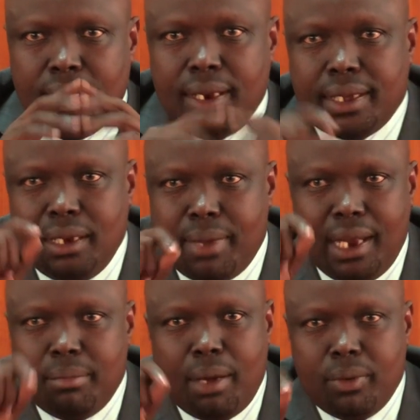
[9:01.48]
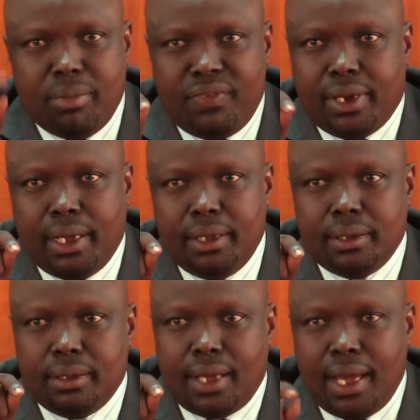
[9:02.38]
Lakini mahali mambo imefika,
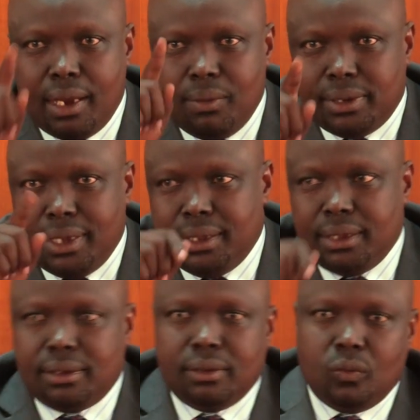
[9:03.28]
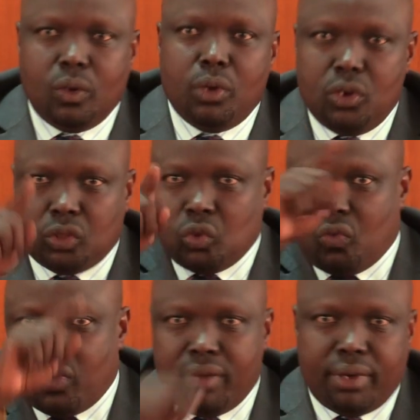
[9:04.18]
and I will say this, we will not
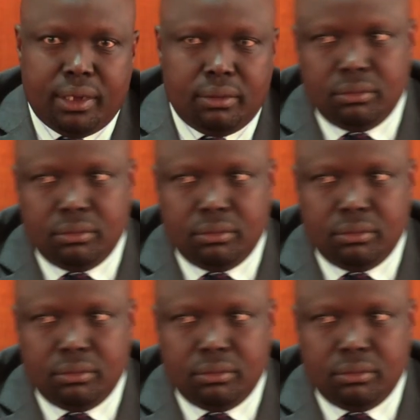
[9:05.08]
talk forever.